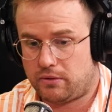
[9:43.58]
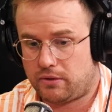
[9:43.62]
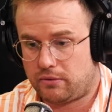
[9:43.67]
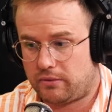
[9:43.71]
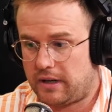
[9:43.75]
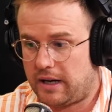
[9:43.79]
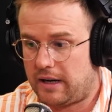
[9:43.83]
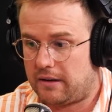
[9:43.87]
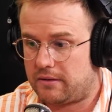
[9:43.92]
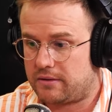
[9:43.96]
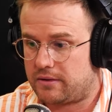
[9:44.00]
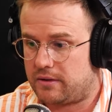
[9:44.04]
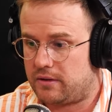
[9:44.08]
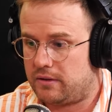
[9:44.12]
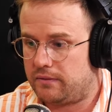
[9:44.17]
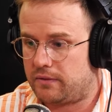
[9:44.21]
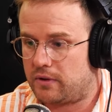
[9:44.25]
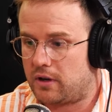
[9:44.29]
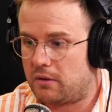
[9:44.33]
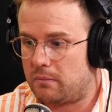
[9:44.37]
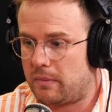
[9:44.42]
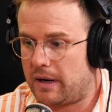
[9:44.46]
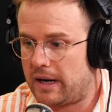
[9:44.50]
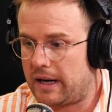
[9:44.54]
or three hours that you've
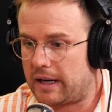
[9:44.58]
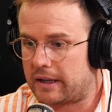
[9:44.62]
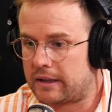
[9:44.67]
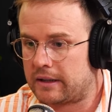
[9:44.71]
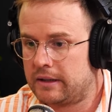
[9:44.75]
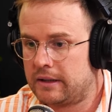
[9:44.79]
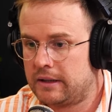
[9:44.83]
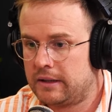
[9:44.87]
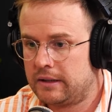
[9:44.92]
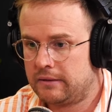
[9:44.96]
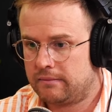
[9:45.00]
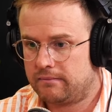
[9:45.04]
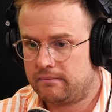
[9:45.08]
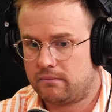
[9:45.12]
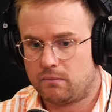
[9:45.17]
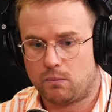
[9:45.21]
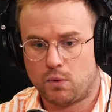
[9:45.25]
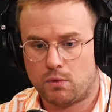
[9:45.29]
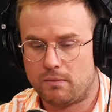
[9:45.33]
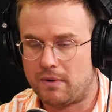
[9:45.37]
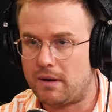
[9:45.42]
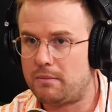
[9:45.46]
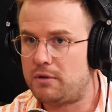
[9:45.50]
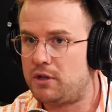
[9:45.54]
got back,
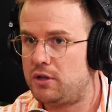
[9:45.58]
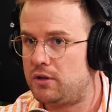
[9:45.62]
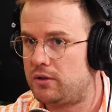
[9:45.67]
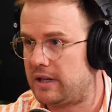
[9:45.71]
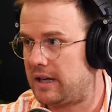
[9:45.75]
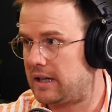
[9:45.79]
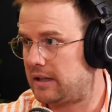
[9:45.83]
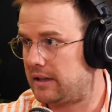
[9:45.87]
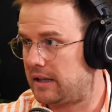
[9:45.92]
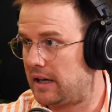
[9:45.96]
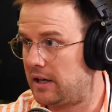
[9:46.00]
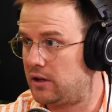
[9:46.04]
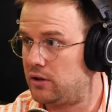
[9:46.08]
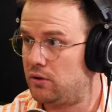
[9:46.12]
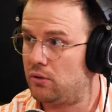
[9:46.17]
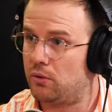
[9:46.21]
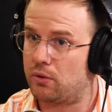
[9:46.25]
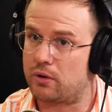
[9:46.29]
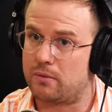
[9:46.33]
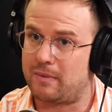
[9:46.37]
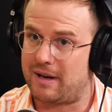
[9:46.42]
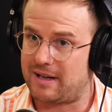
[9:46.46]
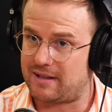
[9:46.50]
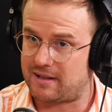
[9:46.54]
well, maybe you take that and you
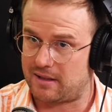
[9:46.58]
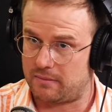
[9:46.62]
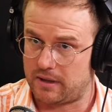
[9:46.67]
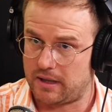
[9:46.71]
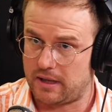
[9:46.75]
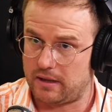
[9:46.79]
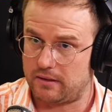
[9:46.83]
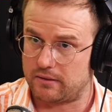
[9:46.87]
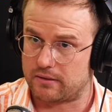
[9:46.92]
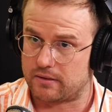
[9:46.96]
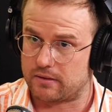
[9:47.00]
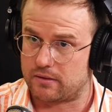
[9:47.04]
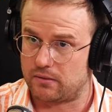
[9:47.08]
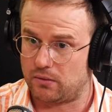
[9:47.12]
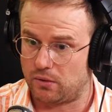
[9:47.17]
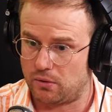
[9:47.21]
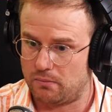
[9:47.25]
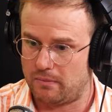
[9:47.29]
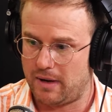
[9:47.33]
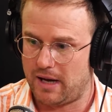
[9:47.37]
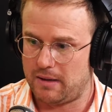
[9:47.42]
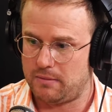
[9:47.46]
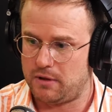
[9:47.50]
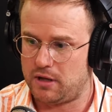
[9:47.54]
automate something else. Or
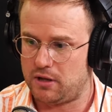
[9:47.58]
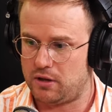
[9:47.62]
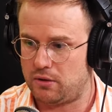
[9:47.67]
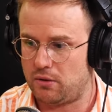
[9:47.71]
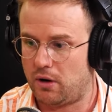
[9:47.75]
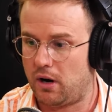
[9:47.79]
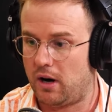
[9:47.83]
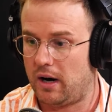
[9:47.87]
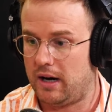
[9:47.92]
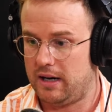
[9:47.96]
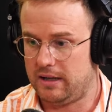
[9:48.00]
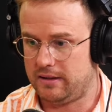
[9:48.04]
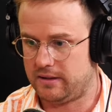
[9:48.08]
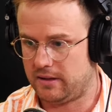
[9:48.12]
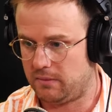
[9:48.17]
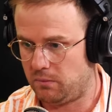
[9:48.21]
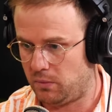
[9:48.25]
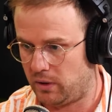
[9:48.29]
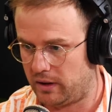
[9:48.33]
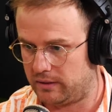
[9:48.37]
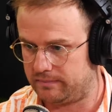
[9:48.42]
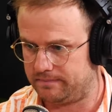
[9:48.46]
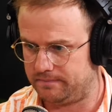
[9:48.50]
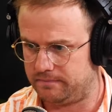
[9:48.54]
maybe you hire
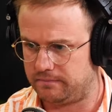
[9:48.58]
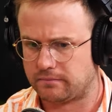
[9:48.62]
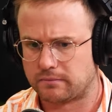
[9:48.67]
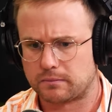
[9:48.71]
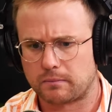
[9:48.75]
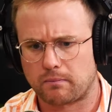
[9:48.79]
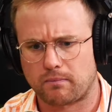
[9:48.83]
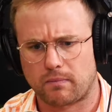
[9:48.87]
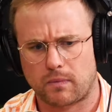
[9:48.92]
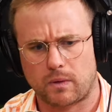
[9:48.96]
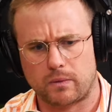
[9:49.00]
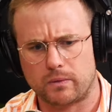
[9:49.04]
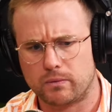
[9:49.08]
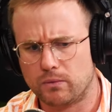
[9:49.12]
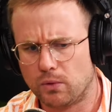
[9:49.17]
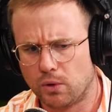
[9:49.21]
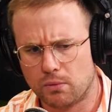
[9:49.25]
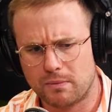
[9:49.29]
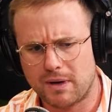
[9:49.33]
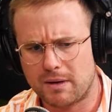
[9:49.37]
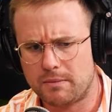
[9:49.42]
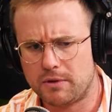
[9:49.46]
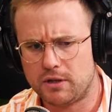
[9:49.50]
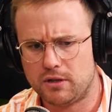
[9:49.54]
someone. Or
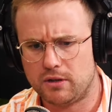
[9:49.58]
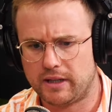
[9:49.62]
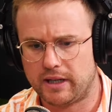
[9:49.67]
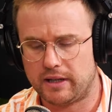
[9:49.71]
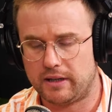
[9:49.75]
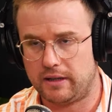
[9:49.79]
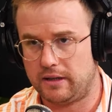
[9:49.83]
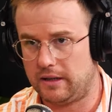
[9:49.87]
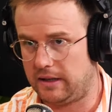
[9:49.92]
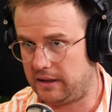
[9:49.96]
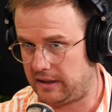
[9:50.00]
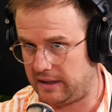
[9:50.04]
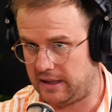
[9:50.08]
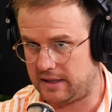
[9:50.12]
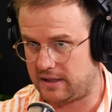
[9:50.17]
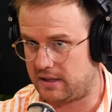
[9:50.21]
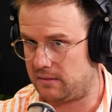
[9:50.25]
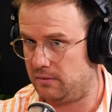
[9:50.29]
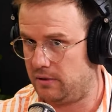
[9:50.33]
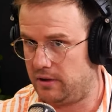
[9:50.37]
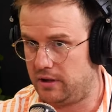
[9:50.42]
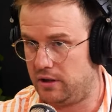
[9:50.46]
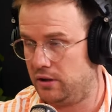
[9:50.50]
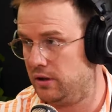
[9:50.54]
maybe you get a
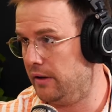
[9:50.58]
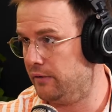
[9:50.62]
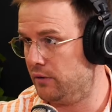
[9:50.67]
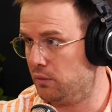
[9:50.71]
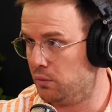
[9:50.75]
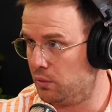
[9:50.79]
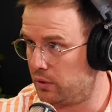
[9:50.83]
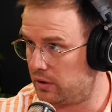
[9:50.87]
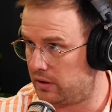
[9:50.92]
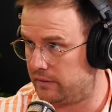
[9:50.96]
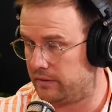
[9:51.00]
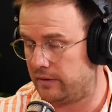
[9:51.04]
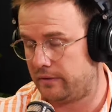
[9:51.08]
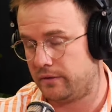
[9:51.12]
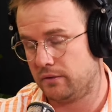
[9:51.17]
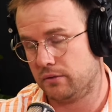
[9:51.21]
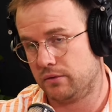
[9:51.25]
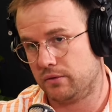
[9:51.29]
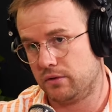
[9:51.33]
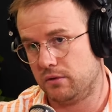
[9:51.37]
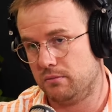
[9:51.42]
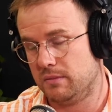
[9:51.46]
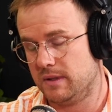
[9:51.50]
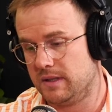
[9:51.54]
customer that you never would have if you were
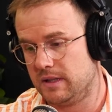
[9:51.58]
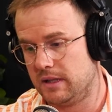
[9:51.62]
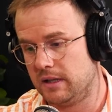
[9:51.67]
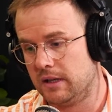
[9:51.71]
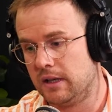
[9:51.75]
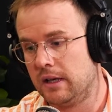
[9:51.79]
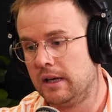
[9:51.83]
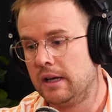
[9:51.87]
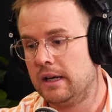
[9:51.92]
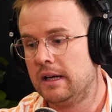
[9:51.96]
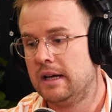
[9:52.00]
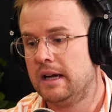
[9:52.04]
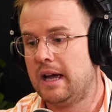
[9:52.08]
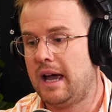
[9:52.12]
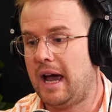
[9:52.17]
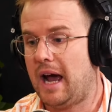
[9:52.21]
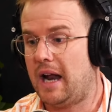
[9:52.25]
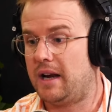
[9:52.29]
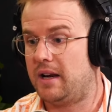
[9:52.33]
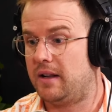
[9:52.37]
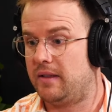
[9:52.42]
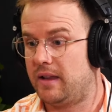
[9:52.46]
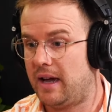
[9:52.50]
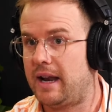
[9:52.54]
too busy.
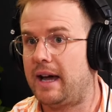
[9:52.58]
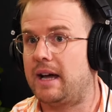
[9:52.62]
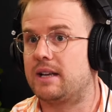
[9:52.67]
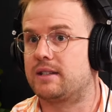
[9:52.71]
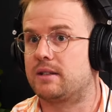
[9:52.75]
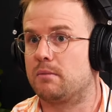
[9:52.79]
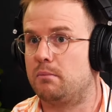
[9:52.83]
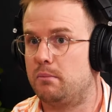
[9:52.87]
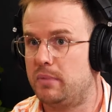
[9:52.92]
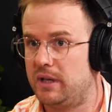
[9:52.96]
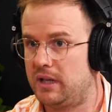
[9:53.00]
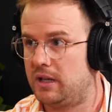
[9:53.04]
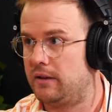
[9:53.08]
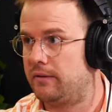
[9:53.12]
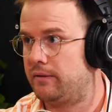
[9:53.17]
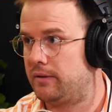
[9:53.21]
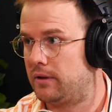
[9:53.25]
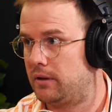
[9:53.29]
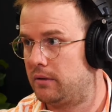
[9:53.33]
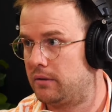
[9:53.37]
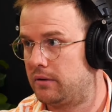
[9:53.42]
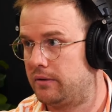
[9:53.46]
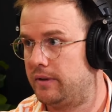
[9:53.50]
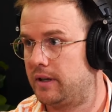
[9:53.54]
And then that has a bigger
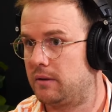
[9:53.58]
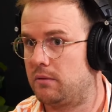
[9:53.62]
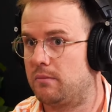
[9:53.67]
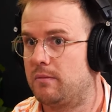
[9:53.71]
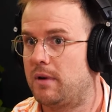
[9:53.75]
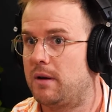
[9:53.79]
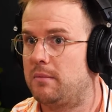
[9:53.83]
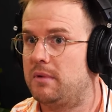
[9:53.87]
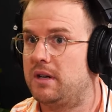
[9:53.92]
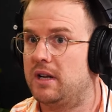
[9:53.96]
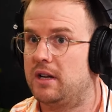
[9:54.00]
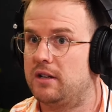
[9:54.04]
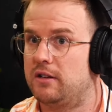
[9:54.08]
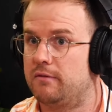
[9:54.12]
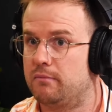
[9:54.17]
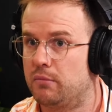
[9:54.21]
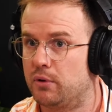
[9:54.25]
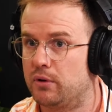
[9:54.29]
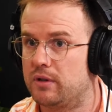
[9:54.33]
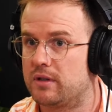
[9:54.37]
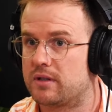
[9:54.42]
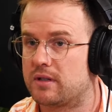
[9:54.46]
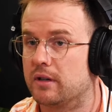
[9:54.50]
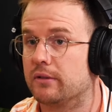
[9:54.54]
flow on effect. And maybe now you've
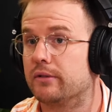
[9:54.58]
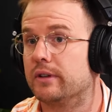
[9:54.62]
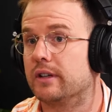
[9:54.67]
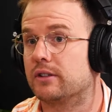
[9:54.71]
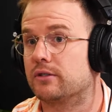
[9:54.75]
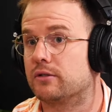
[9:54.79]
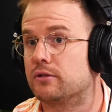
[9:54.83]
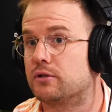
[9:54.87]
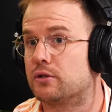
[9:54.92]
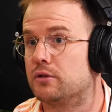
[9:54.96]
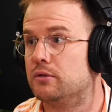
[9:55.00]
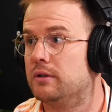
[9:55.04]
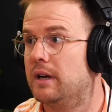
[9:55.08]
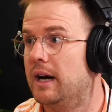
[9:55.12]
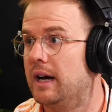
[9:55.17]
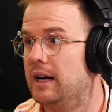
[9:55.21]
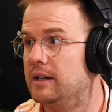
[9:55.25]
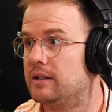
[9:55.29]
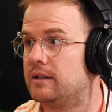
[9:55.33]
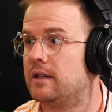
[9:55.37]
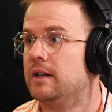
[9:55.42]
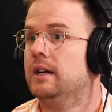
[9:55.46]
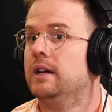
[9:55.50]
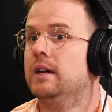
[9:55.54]
bought yourself an extra two
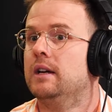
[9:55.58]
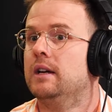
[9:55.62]
days